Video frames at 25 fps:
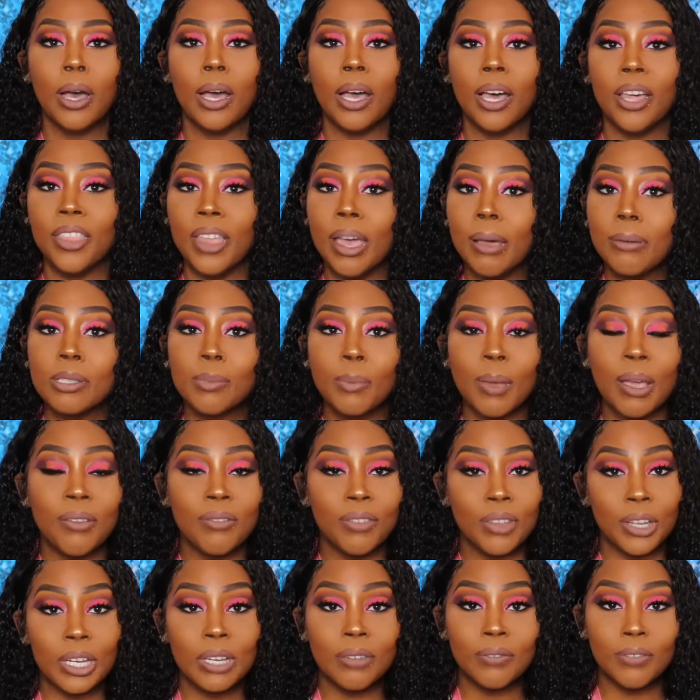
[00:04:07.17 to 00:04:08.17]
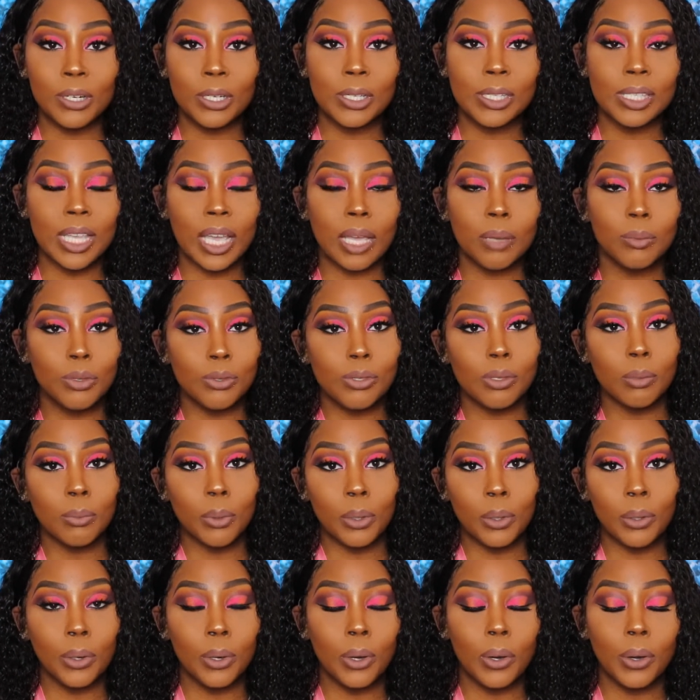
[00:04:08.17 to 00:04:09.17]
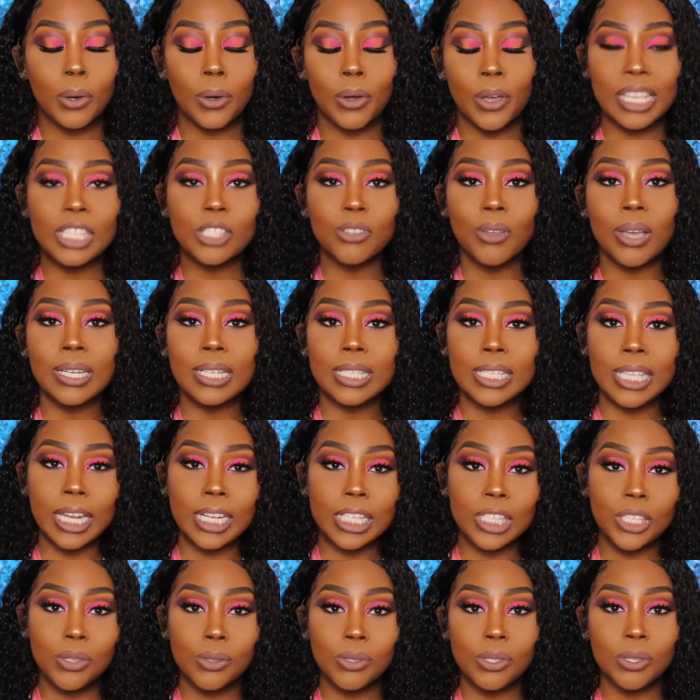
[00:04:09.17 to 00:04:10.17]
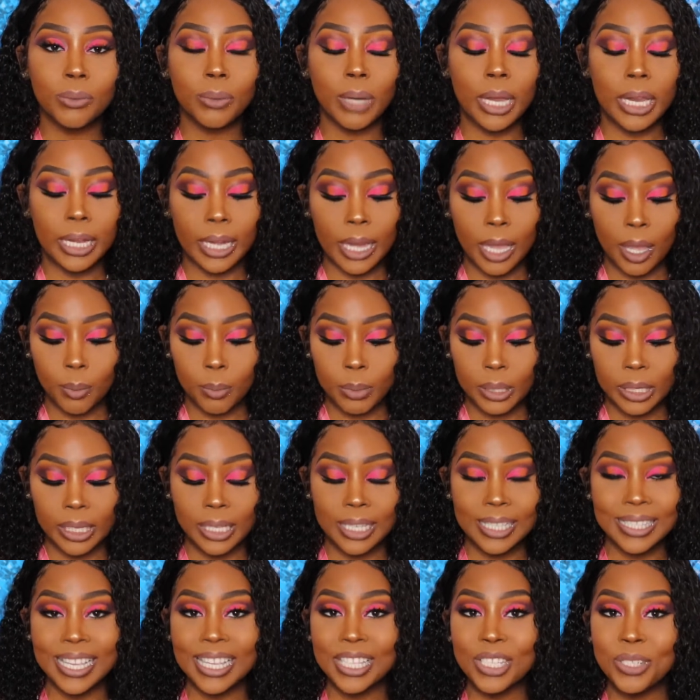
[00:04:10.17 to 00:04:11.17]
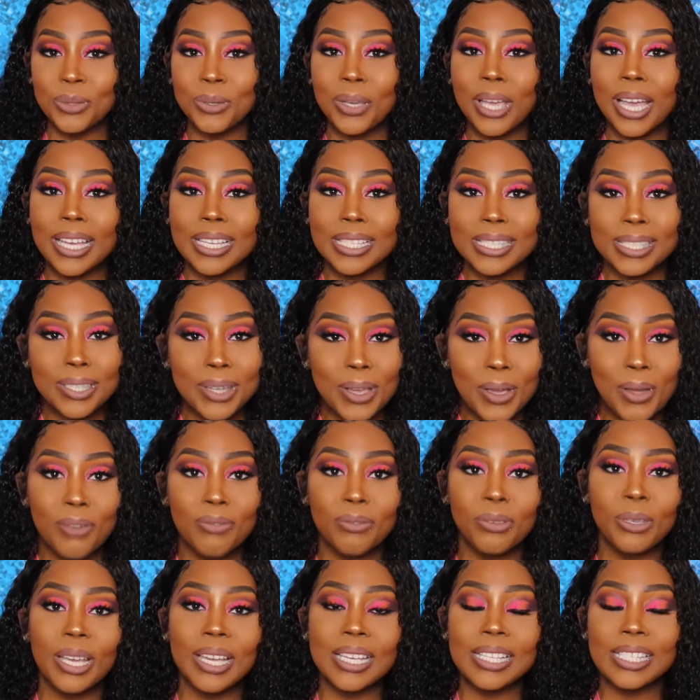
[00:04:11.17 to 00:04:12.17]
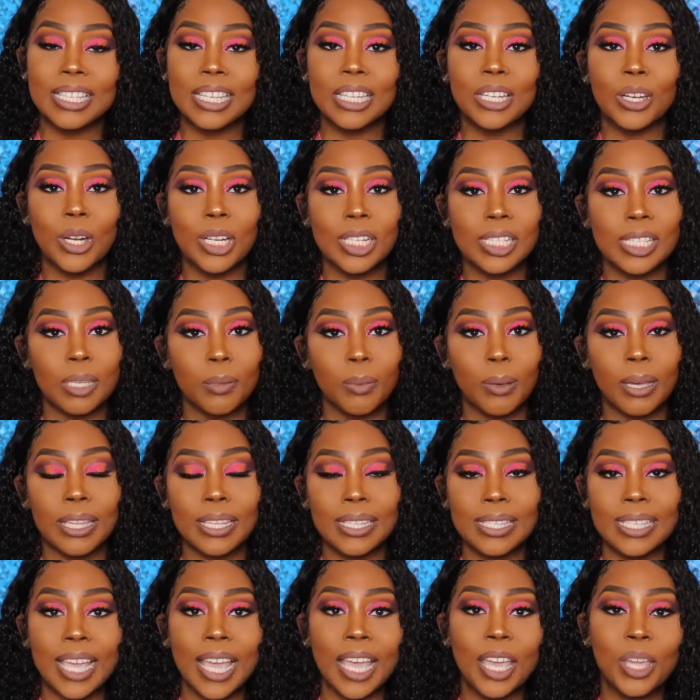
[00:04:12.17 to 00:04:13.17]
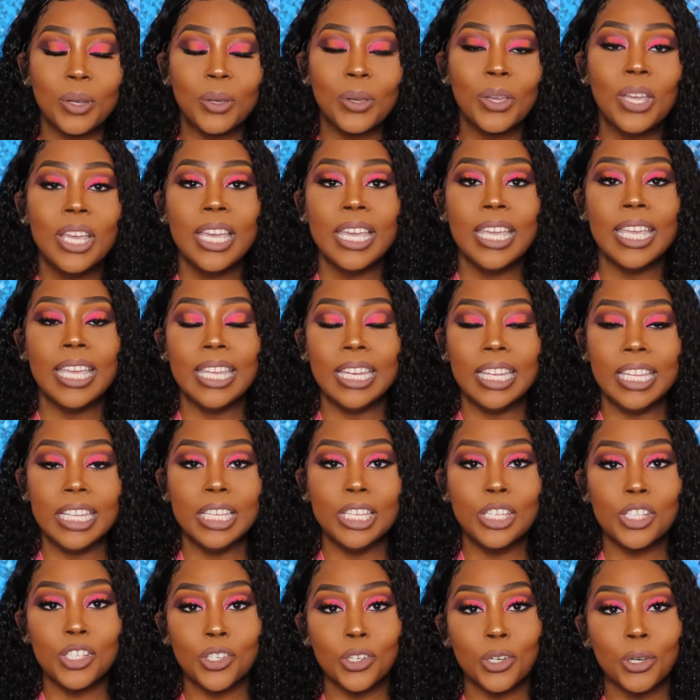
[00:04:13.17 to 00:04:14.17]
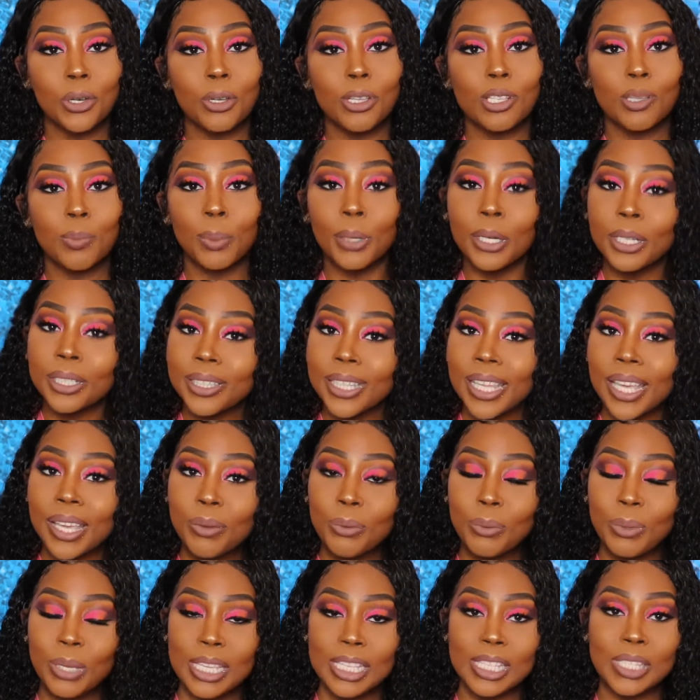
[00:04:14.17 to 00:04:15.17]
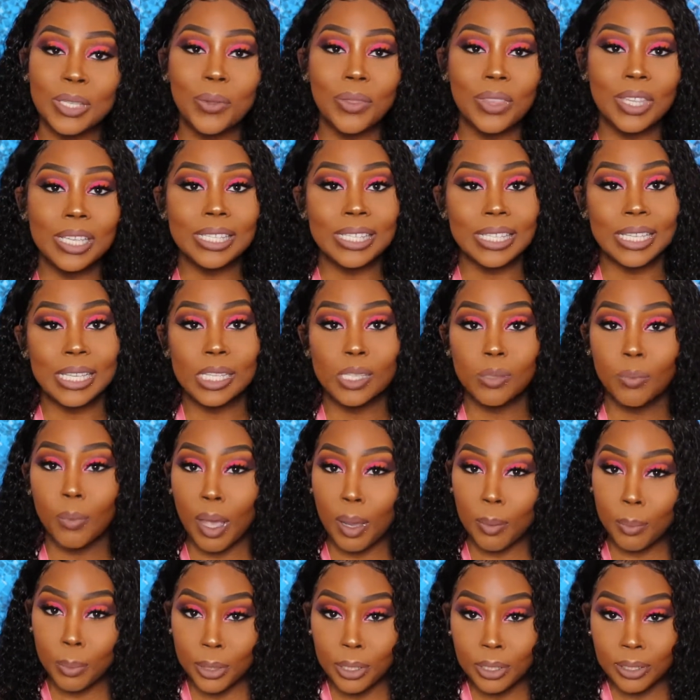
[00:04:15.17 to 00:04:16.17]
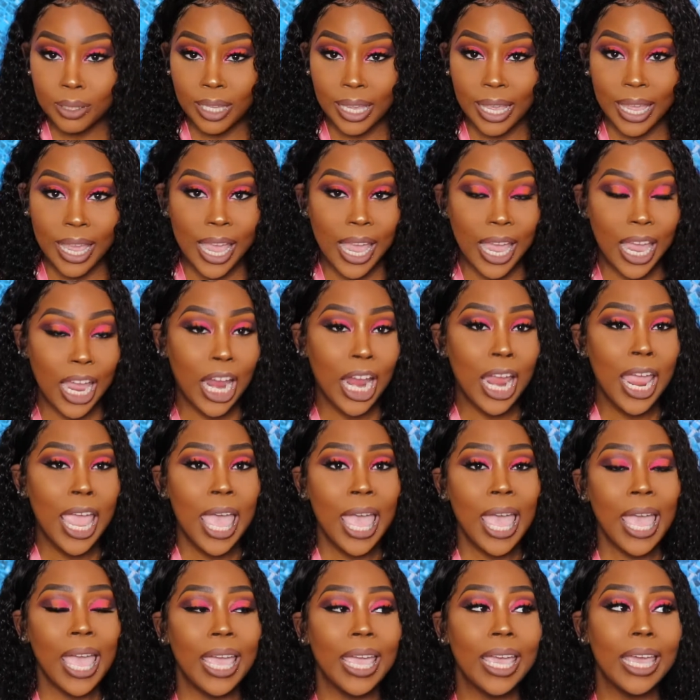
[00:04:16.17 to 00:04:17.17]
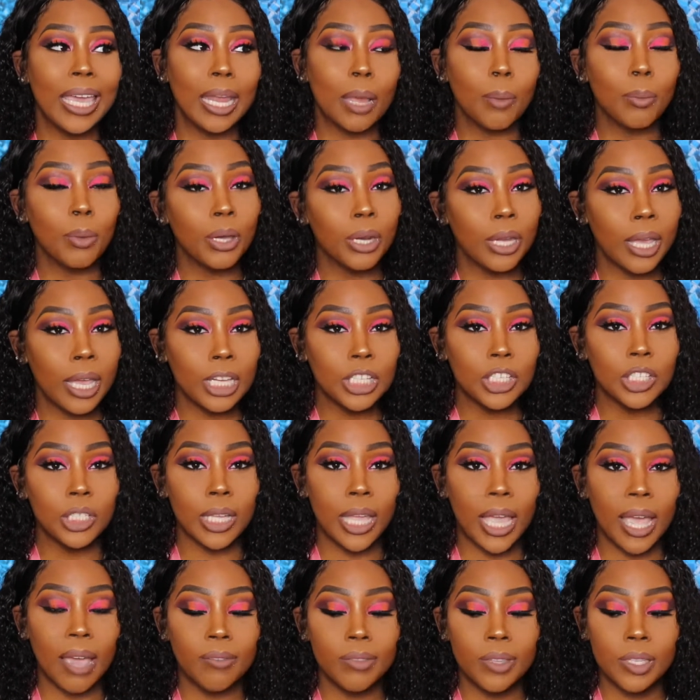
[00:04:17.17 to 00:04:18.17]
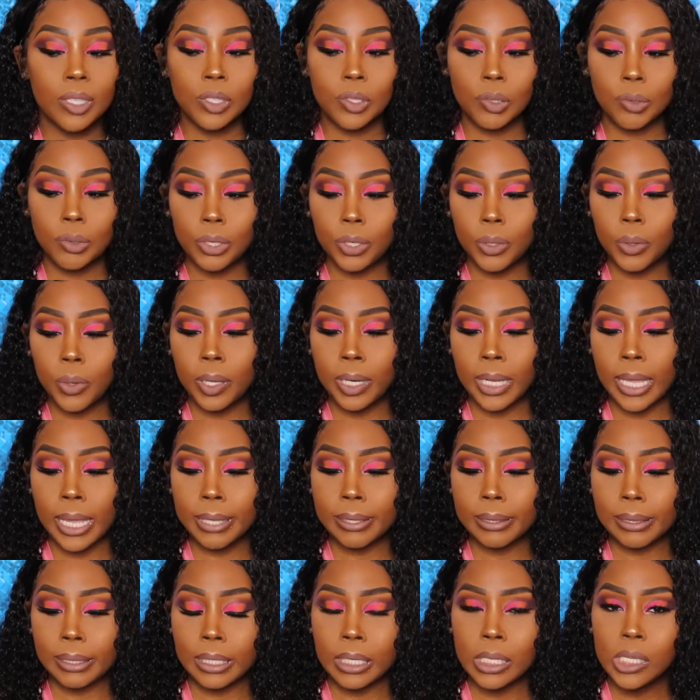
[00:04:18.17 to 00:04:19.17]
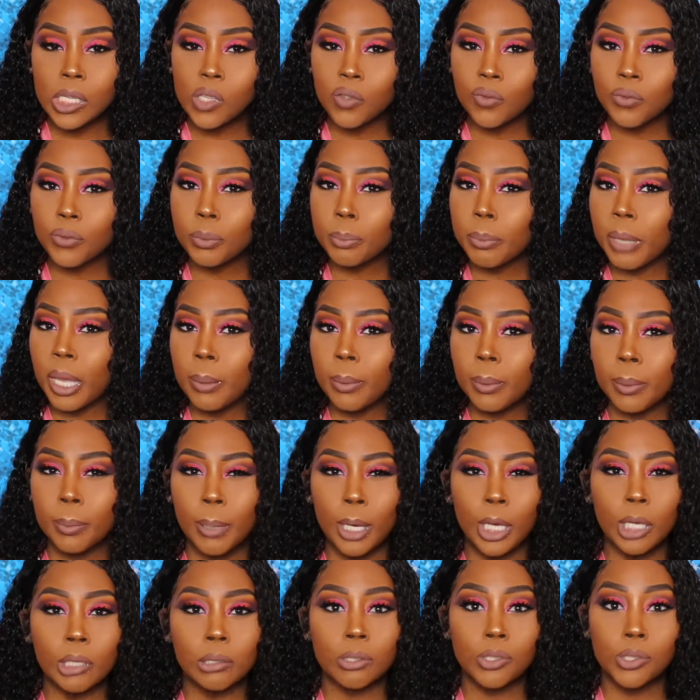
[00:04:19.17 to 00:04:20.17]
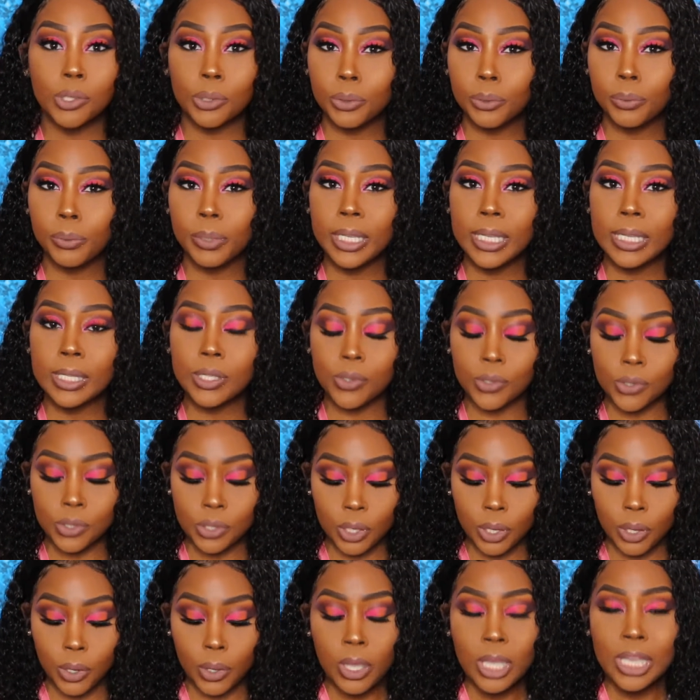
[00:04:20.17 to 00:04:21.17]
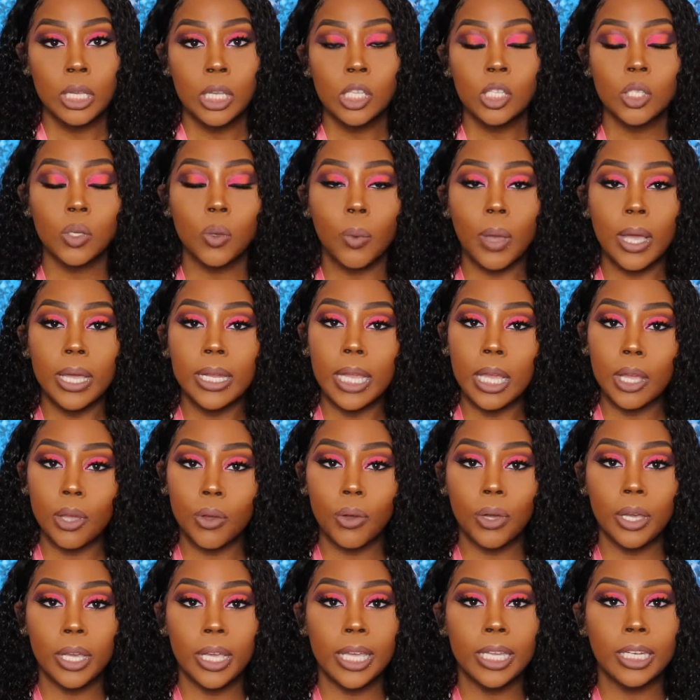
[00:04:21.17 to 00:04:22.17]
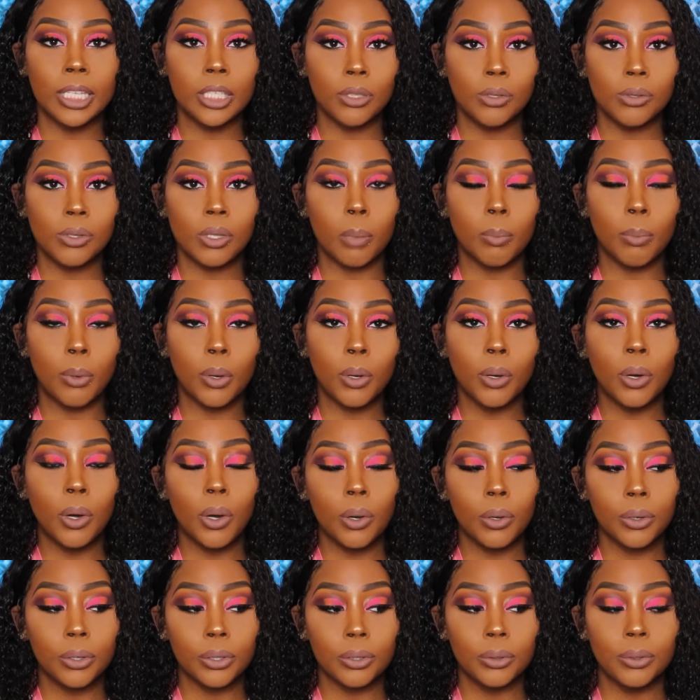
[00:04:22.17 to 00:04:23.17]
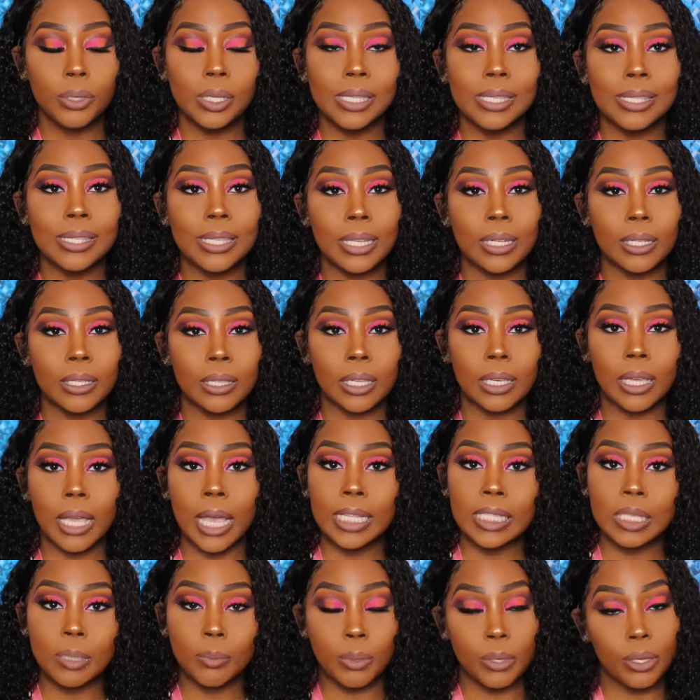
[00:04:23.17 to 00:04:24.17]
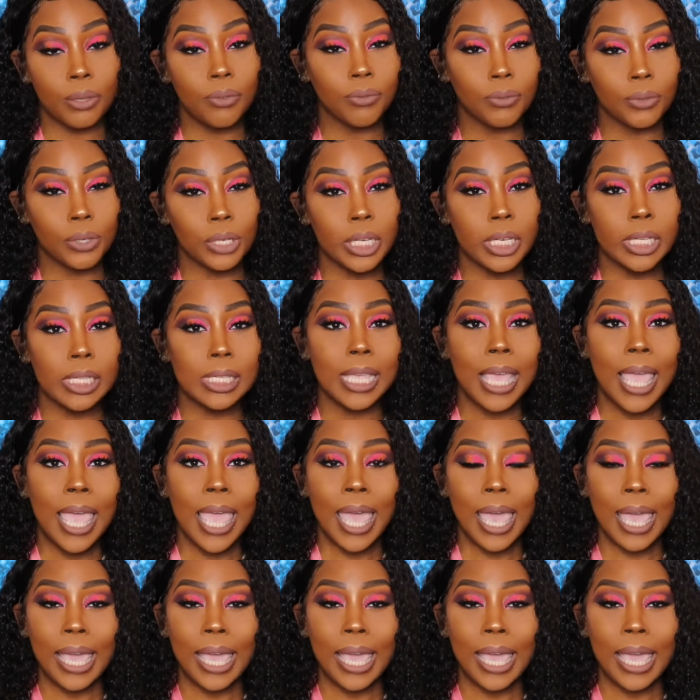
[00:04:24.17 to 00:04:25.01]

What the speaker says: That was my very first time using bowl hole, and so I decided to use it right now because, as you guys know, if you guys didn't already see by the title, it is your girl's birthday week. So this is my birthday hair, and I'm gonna actually have this unit on at least for maybe about 2 weeks or so. So why not go ahead and use the bowl hole glue instead of the Got to Be Freeze?